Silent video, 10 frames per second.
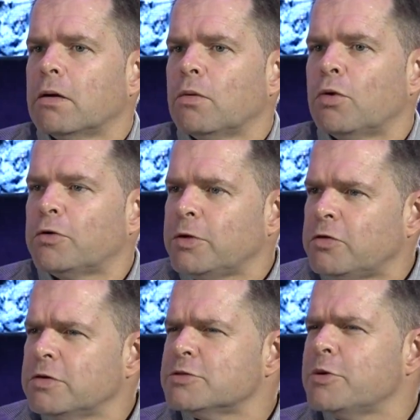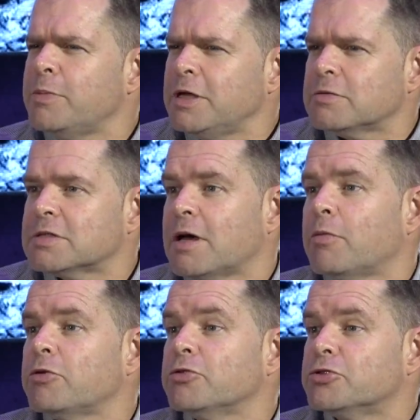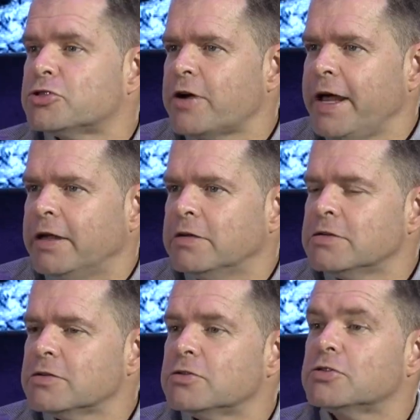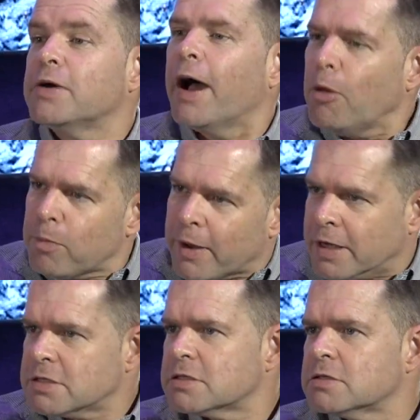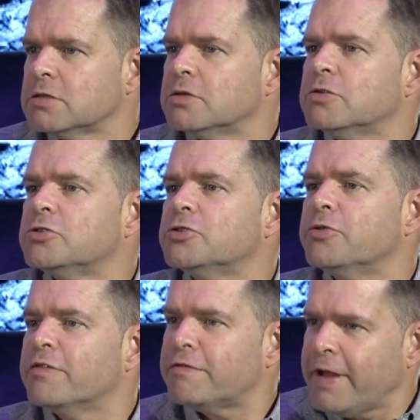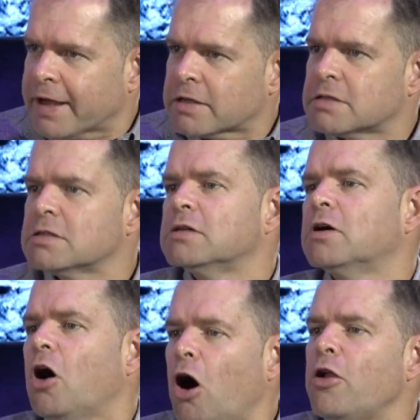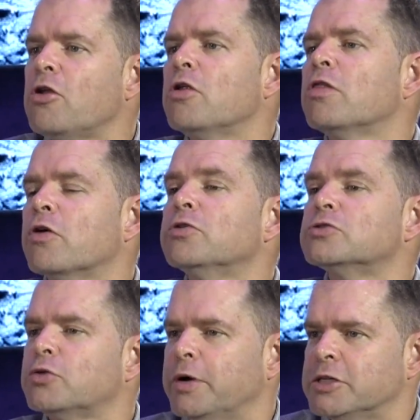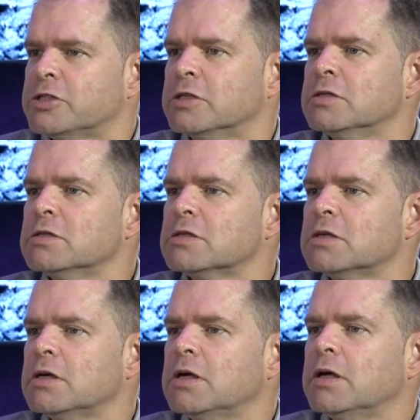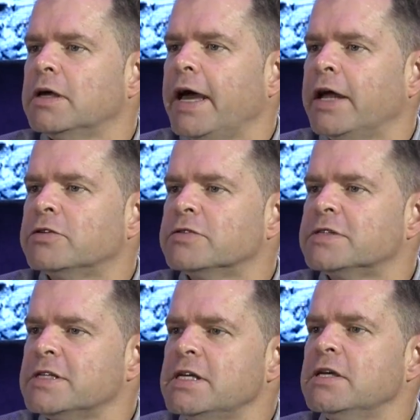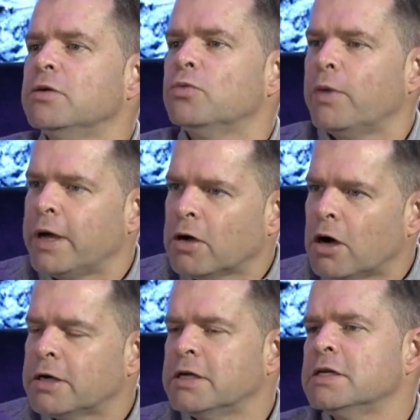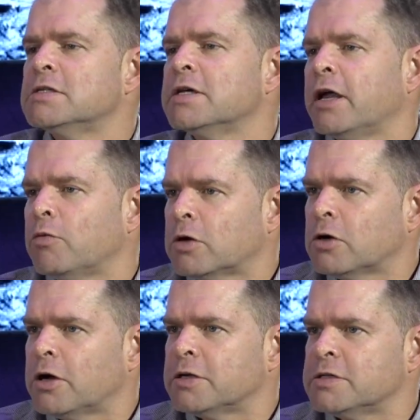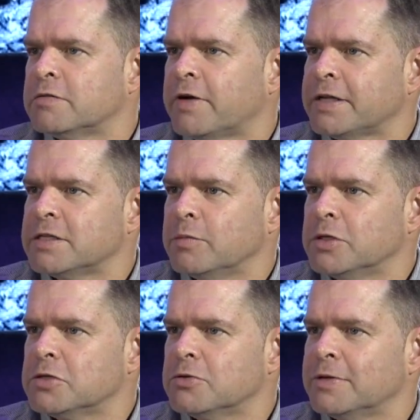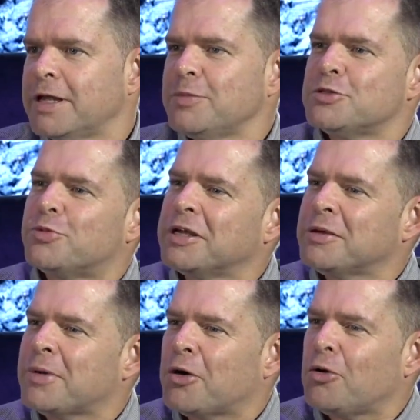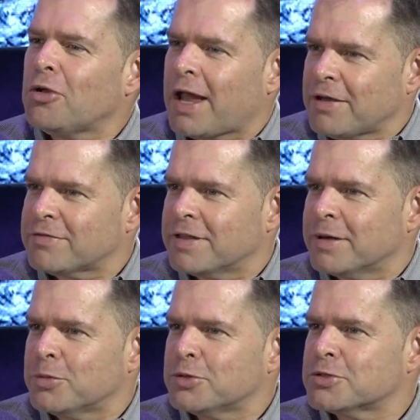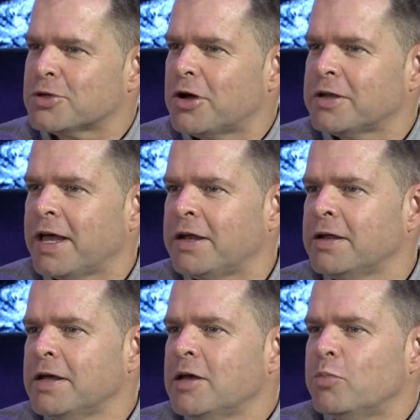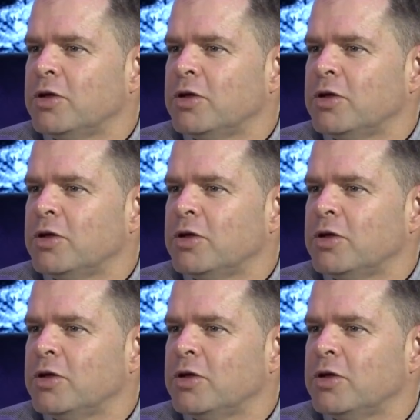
What we do is we meet with someone who's trained to help us to reflect on those questions and to see where God is and what God is inviting me to do. And that means bringing my whole life there, because God can be